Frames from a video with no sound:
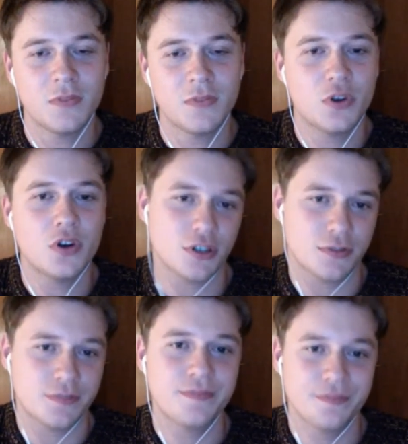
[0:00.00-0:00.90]
yeah,
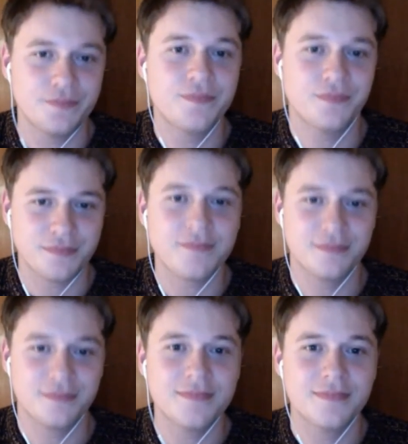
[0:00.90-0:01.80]
and I think
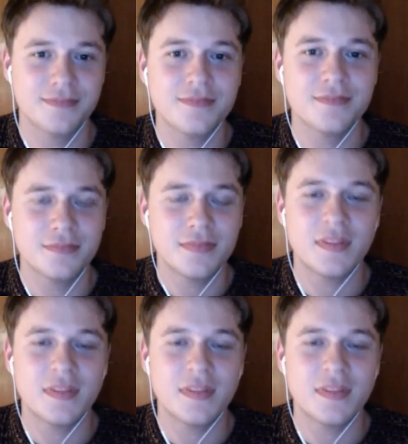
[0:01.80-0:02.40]
it's a very